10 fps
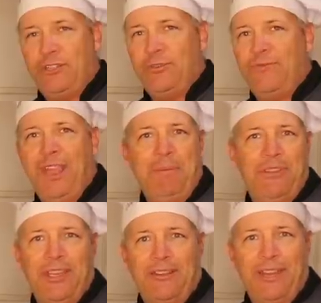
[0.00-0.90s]
just do the family
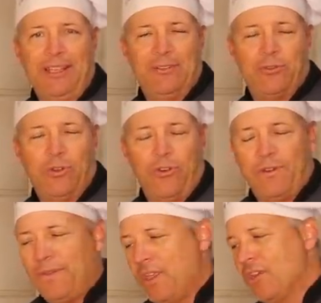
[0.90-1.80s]
thing, right? It's all
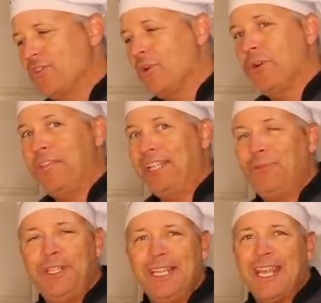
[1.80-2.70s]
good. So uh, that's
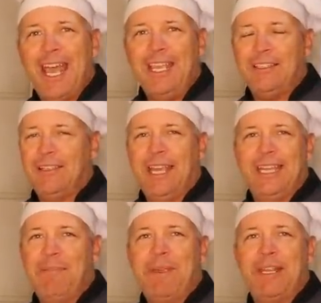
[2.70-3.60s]
really it, guys.
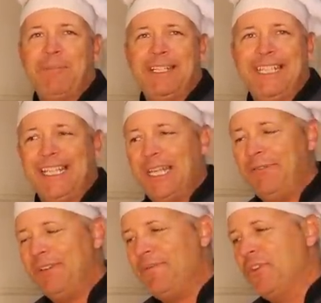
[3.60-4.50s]
Again, not making a big deal out
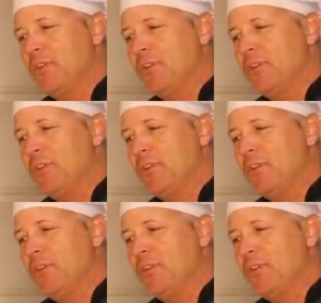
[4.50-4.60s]
of it.